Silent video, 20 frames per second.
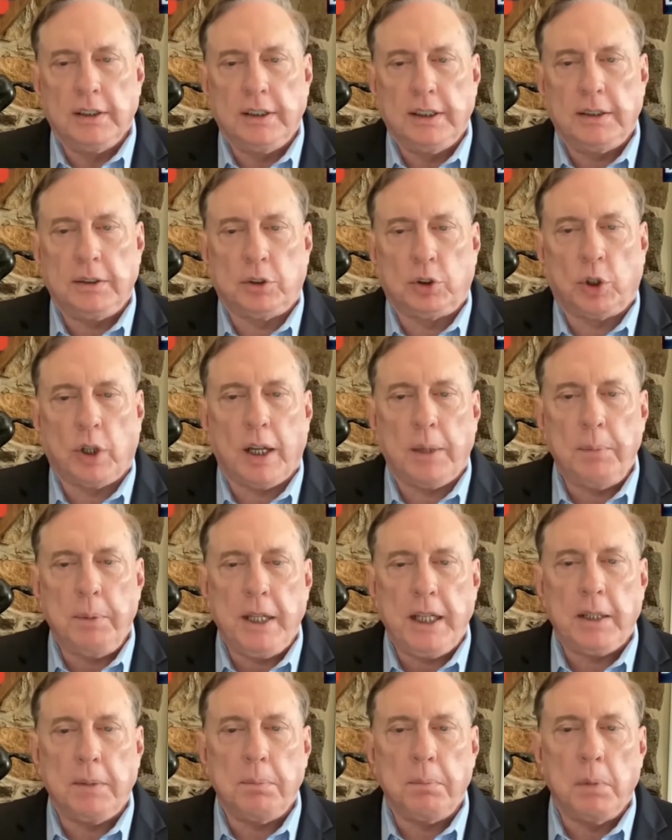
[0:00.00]
that
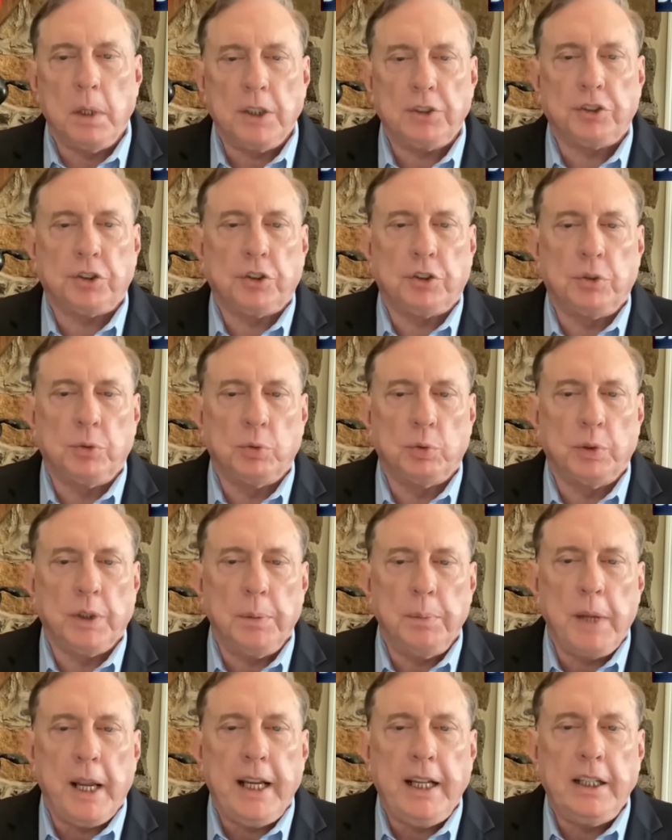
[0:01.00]
Crimea must
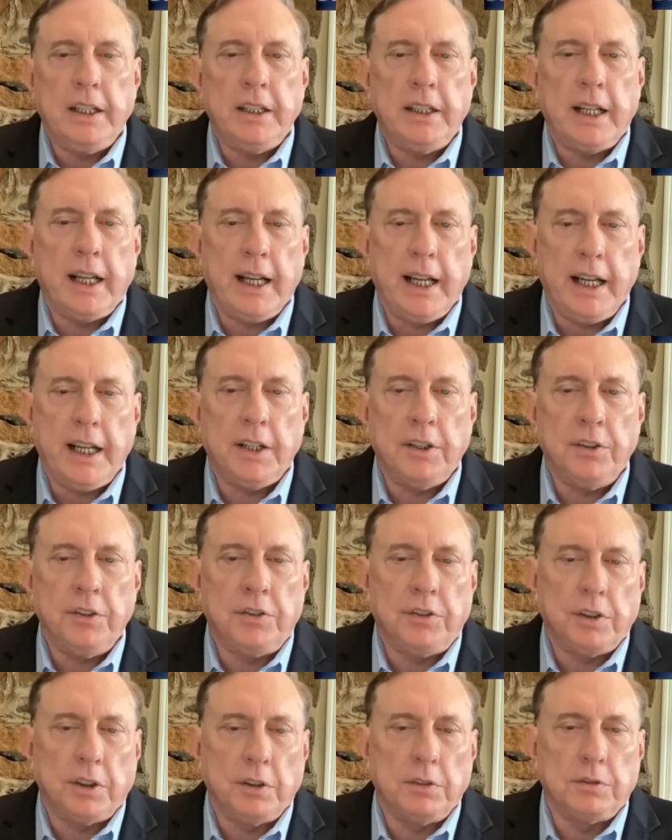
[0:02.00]
remain in the
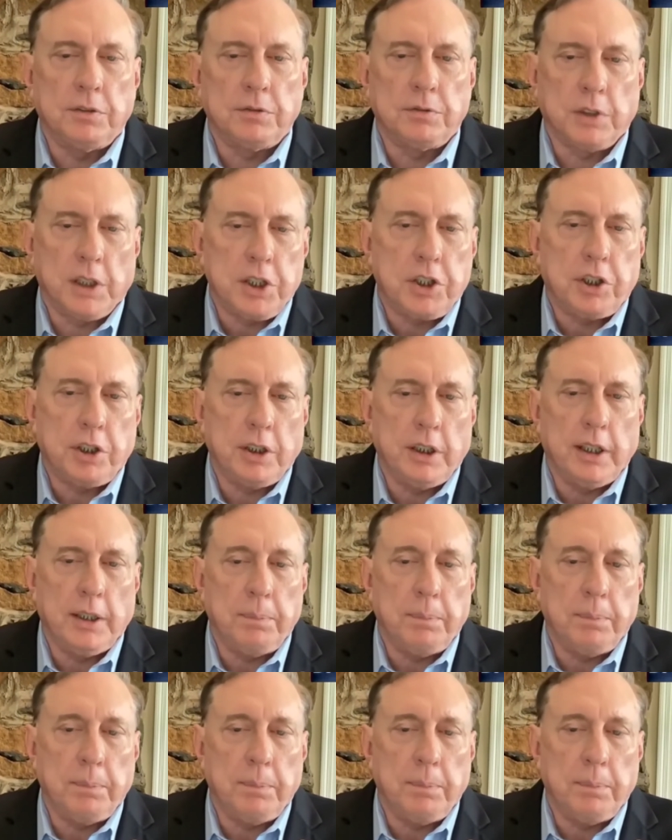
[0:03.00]
hands of Russia.